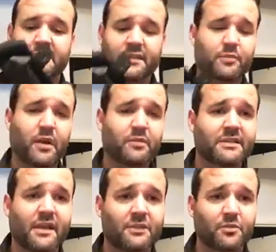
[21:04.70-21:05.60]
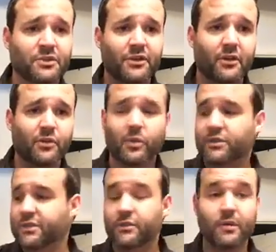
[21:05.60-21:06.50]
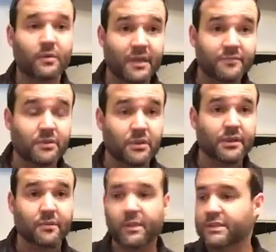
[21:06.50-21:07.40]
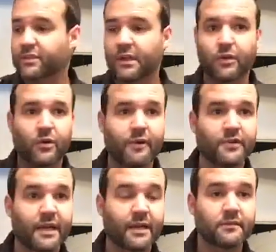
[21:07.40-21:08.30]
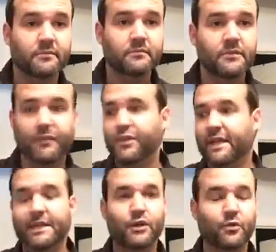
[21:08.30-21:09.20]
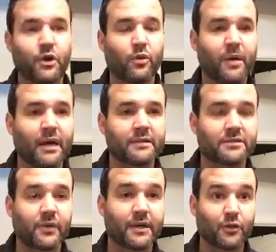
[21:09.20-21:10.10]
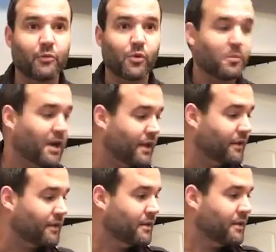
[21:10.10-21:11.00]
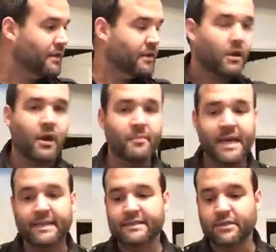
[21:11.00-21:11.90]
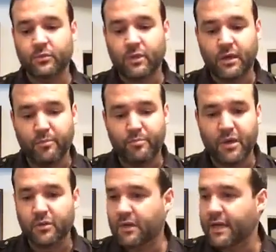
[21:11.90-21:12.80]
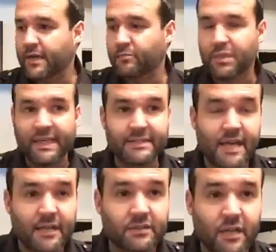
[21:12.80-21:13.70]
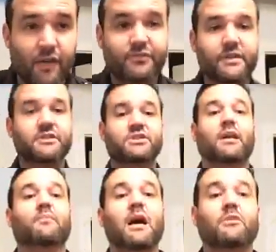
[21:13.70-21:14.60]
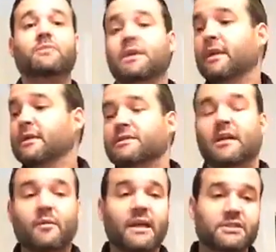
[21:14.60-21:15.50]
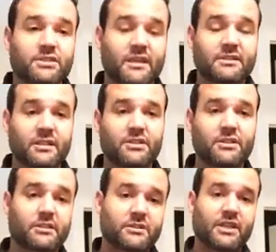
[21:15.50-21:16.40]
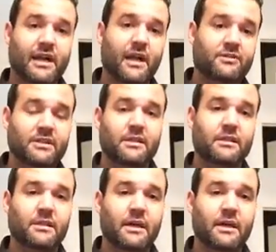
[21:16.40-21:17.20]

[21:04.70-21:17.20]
thing's probably attachable to your underwear too. I'm going to have to look and make sure I learn everything I don't know about it so I can know more about it. All right, man, so Barrel and Blade Tactical Outfitters, check them out. Tell them ASJ sent you. Check out the